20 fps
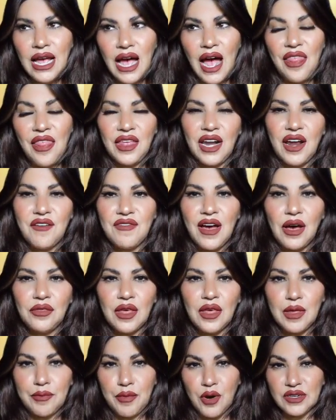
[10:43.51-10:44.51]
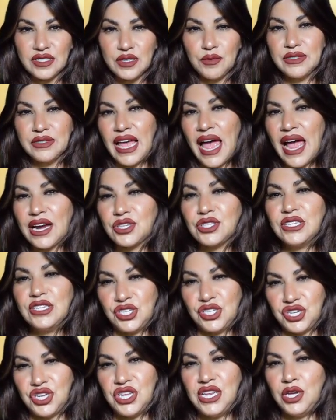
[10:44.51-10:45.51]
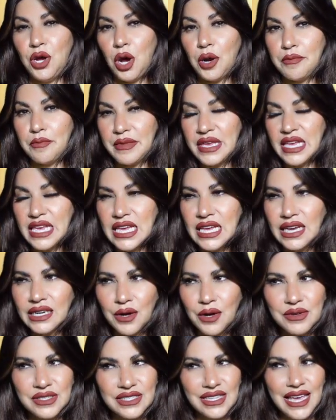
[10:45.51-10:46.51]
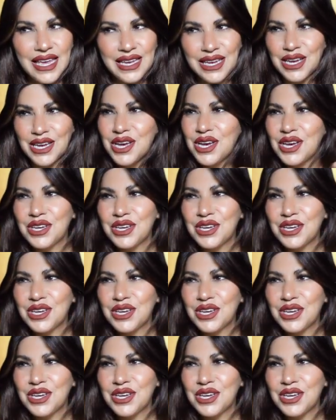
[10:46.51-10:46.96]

And then I found that the person was actually cheating on me and I was like,